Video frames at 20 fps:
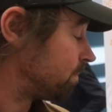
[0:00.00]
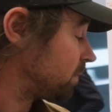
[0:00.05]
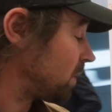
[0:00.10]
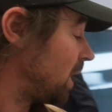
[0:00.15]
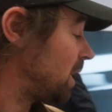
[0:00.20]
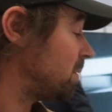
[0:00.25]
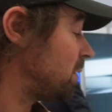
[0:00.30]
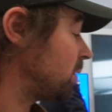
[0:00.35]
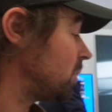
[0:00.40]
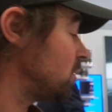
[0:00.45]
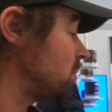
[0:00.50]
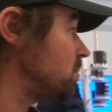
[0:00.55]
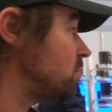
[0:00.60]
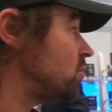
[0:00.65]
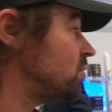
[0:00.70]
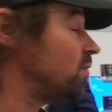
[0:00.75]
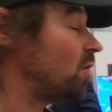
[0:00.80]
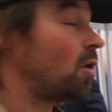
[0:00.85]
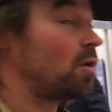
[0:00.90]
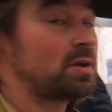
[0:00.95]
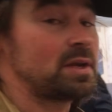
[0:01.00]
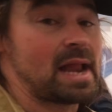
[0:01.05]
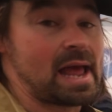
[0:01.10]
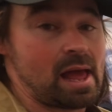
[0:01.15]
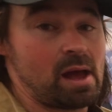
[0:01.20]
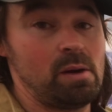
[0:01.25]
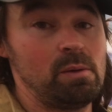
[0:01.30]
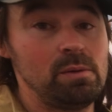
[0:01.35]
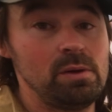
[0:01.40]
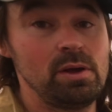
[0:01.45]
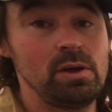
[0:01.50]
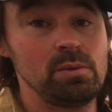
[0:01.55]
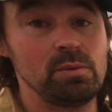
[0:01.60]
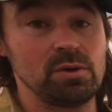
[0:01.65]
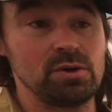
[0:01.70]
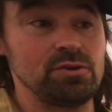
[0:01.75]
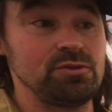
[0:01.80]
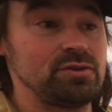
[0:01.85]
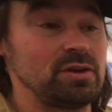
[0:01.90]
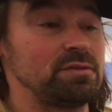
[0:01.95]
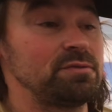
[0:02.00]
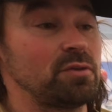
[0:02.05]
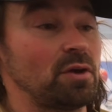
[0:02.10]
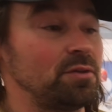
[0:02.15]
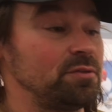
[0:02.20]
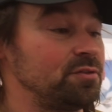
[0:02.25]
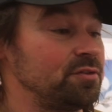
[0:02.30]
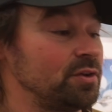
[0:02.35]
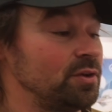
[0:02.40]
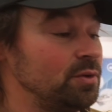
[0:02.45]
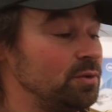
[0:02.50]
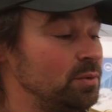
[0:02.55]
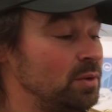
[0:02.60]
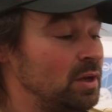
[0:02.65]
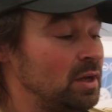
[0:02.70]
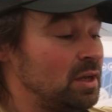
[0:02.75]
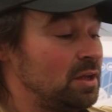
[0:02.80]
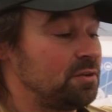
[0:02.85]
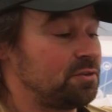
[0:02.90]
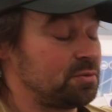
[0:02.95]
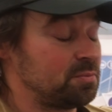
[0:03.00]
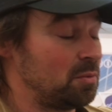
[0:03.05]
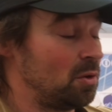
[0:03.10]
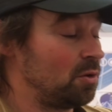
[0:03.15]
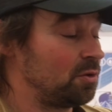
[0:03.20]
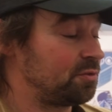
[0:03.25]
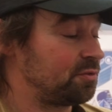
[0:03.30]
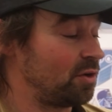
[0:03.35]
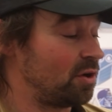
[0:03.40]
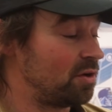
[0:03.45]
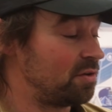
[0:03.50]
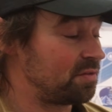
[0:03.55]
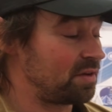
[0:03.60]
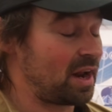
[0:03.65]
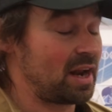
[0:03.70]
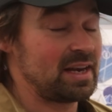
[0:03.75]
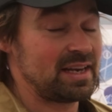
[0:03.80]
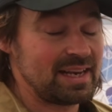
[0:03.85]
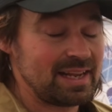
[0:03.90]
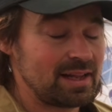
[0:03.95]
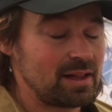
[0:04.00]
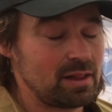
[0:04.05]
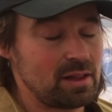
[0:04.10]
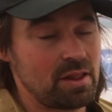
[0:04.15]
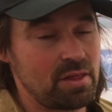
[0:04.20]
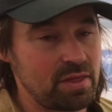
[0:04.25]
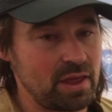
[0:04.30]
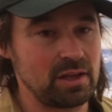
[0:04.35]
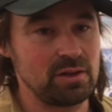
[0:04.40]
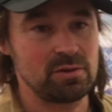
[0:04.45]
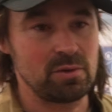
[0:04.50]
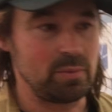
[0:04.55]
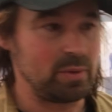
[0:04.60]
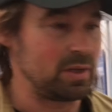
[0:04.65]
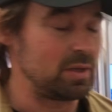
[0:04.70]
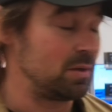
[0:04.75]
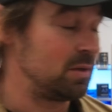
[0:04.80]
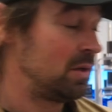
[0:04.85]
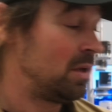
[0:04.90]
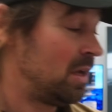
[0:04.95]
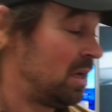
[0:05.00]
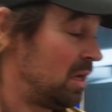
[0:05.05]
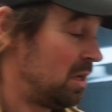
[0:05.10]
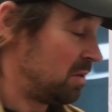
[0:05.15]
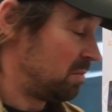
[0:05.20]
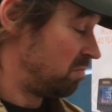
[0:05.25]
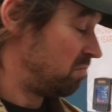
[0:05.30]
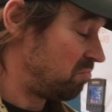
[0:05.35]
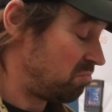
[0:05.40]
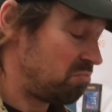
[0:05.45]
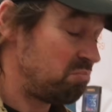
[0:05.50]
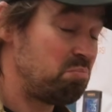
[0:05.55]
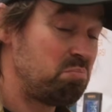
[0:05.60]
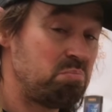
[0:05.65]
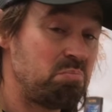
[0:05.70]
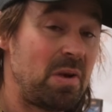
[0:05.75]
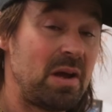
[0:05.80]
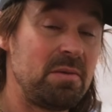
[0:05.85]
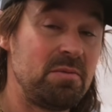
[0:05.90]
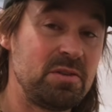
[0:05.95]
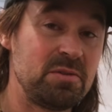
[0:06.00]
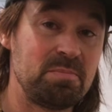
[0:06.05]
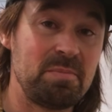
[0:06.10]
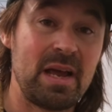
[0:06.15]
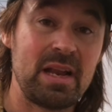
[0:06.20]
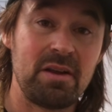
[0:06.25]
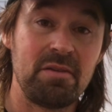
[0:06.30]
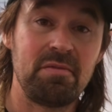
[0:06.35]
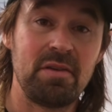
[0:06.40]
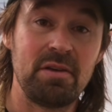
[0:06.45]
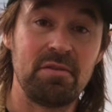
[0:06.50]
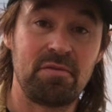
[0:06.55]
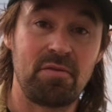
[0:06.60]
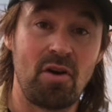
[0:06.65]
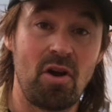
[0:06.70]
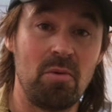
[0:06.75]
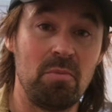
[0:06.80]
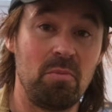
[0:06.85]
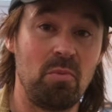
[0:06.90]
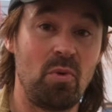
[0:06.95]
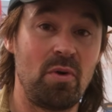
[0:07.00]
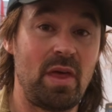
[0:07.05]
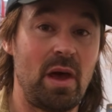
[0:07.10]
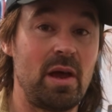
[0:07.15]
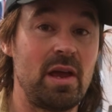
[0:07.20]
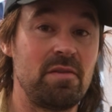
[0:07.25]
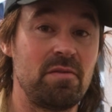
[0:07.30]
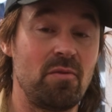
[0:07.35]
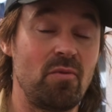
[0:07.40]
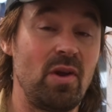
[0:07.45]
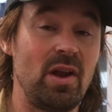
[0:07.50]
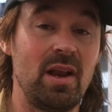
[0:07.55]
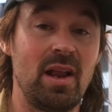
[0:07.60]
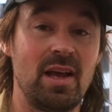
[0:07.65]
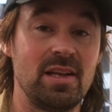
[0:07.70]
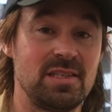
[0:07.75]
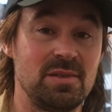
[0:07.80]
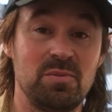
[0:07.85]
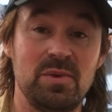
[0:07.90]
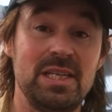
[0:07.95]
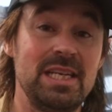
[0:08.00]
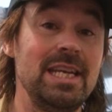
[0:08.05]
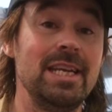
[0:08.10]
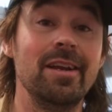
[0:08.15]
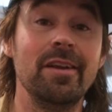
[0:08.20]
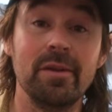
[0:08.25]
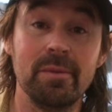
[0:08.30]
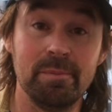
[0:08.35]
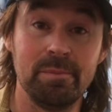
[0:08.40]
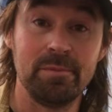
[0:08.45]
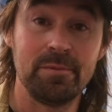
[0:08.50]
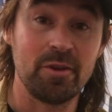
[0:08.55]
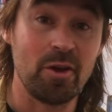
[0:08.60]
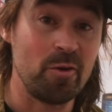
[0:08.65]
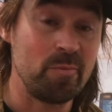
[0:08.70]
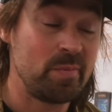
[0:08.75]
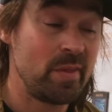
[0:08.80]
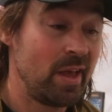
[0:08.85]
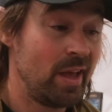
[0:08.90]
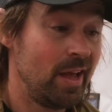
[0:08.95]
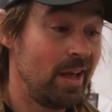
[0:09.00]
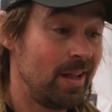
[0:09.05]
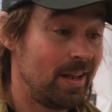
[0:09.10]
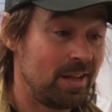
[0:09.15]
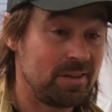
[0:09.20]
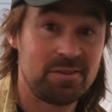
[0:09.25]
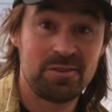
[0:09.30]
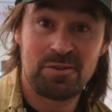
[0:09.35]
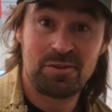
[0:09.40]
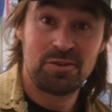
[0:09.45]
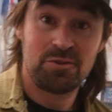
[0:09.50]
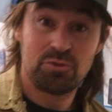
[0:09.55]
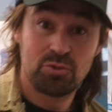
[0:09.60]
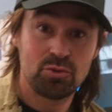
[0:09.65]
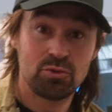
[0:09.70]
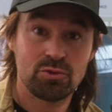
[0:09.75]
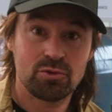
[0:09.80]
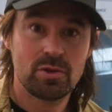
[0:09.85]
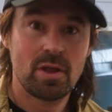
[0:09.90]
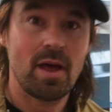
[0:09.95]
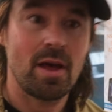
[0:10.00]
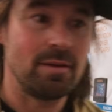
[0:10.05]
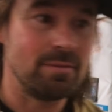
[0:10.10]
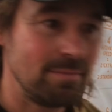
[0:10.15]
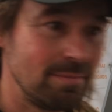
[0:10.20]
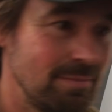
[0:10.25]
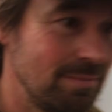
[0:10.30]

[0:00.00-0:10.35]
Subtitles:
Anyway, we're going to move on now. We're going to shift on to some more sort of little things that we can maybe benefit from without even realizing we needed them. So let's do just that.